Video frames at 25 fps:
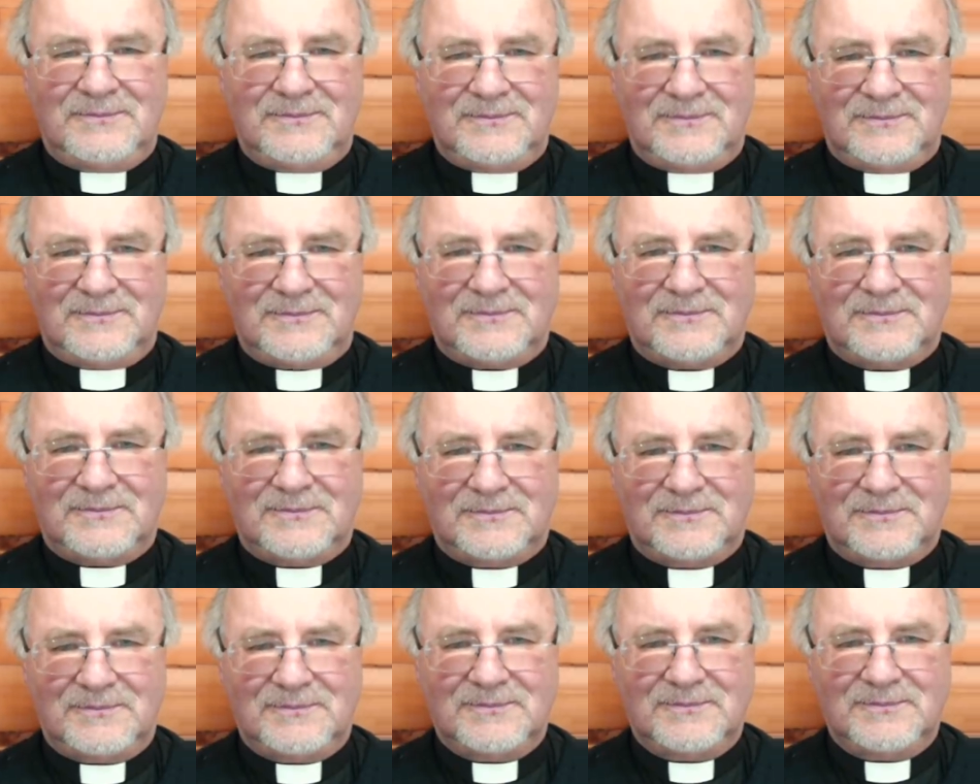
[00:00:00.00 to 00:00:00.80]

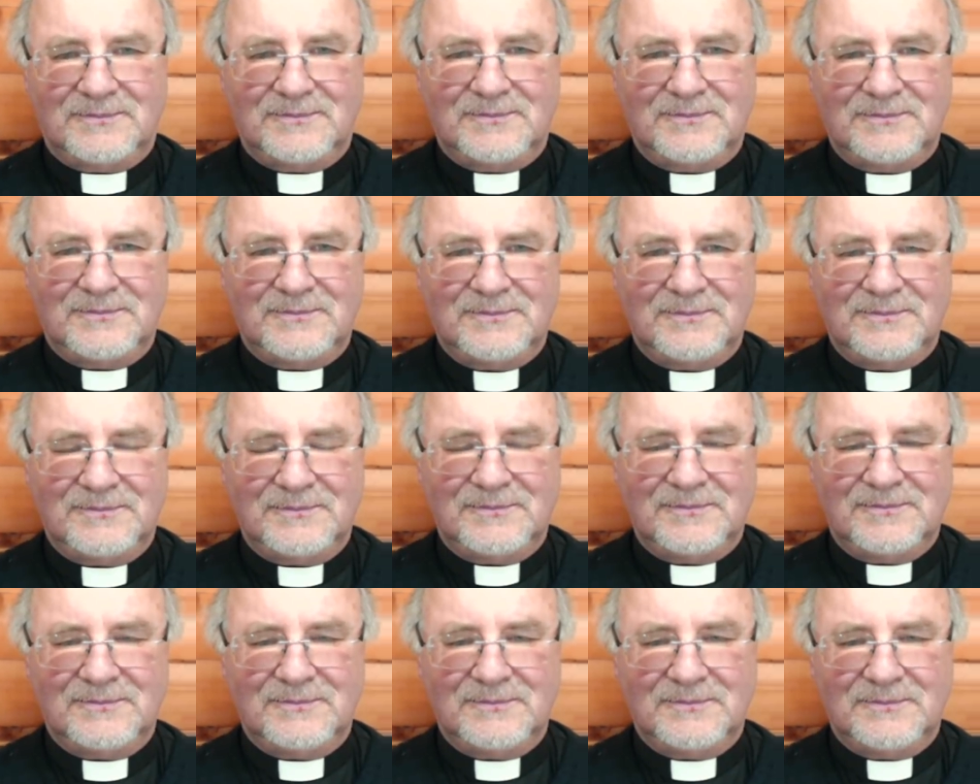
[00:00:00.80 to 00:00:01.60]

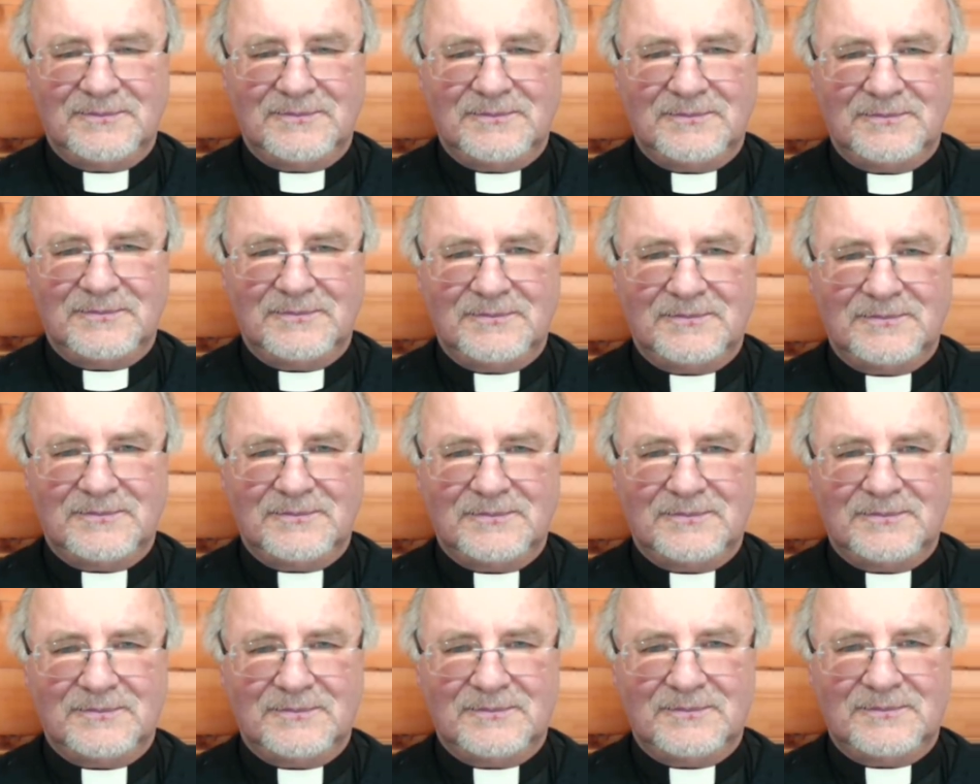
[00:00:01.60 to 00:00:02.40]

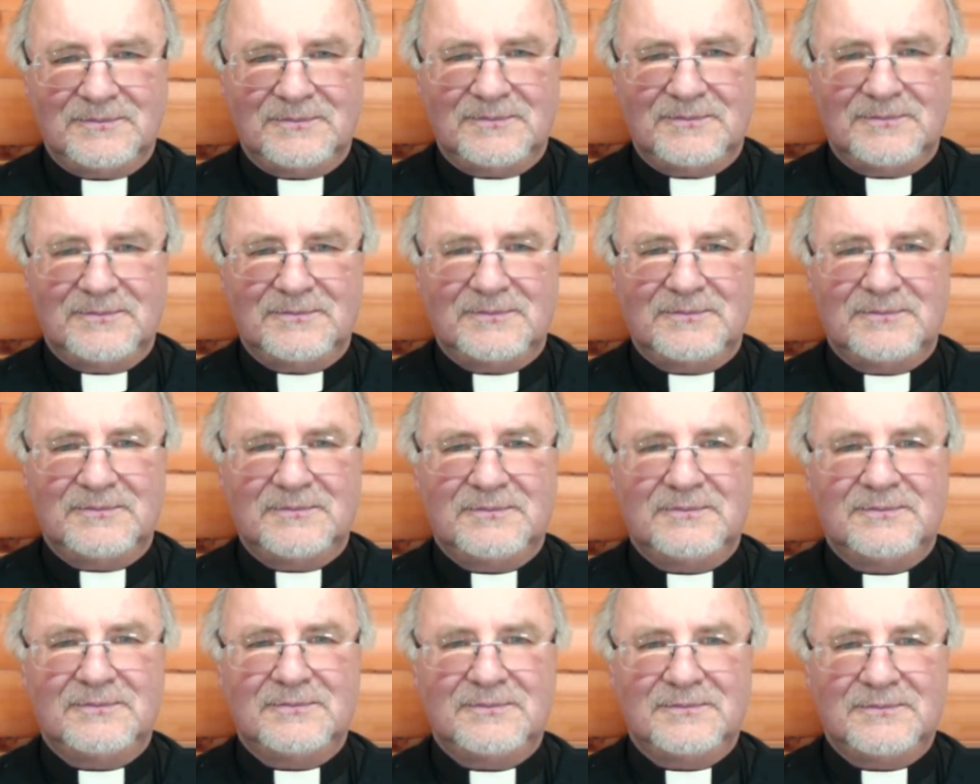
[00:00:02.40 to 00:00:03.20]

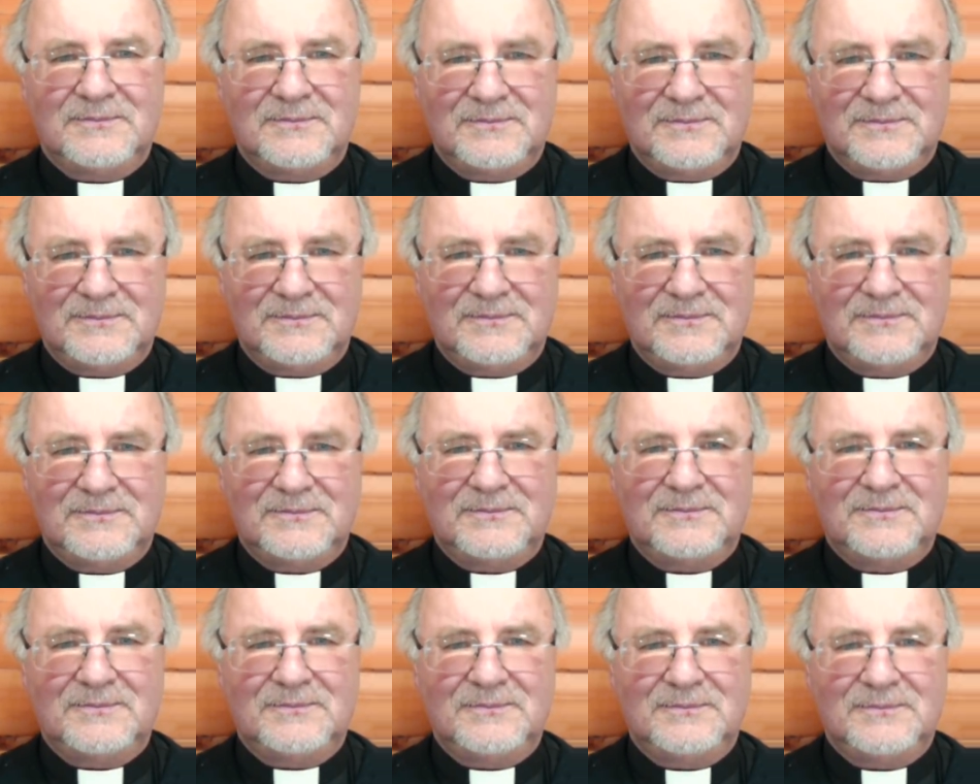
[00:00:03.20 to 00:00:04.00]

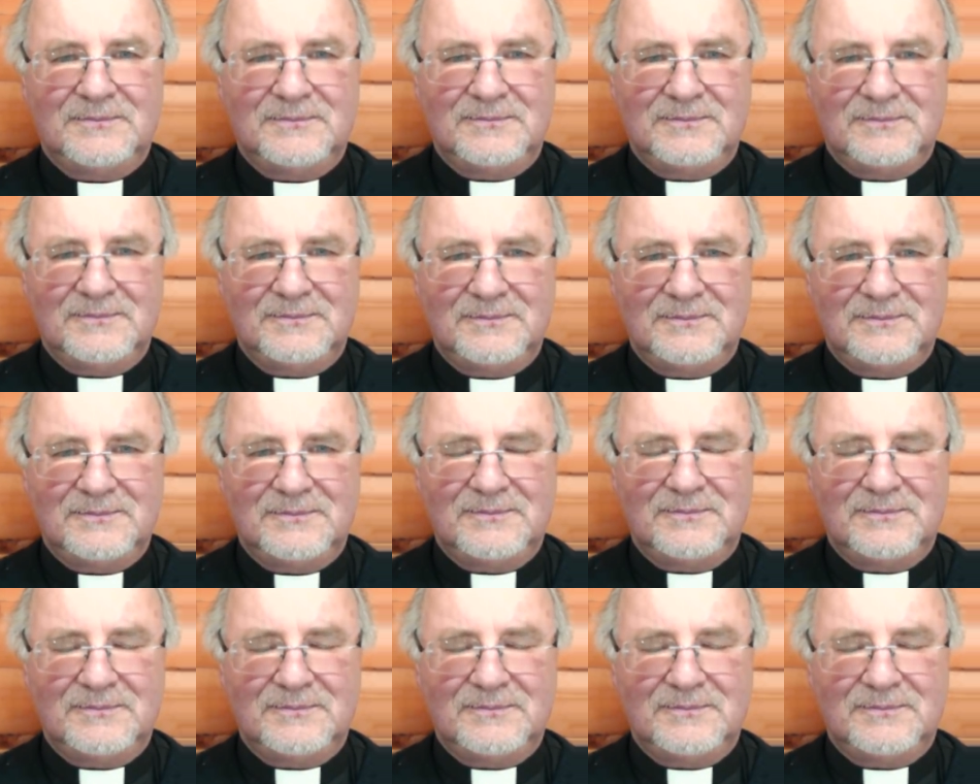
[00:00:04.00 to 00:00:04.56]
[no speech]